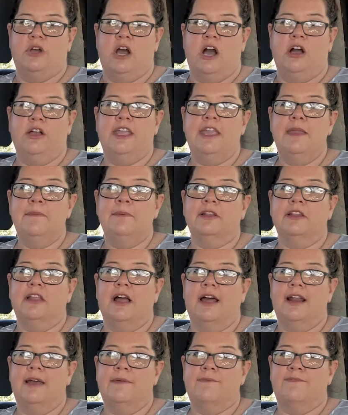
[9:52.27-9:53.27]
I'll keep a
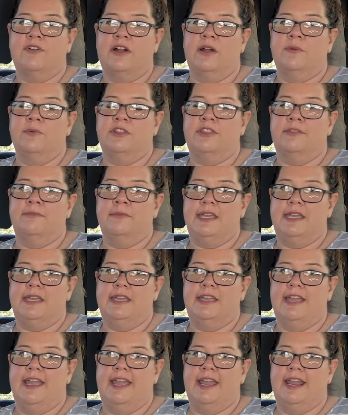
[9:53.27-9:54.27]
lot up front with
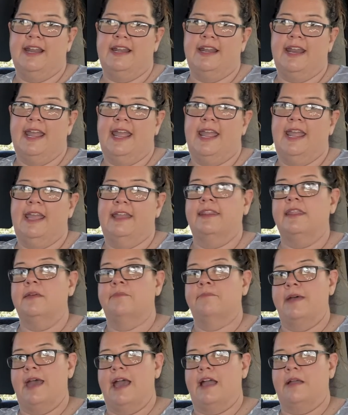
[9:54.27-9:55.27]
me and hand
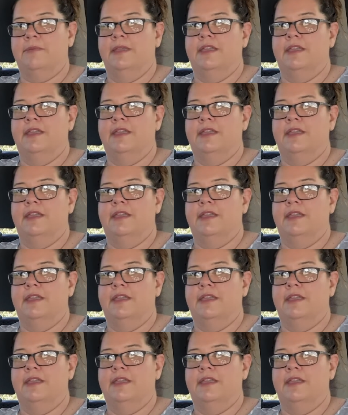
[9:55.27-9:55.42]
them back,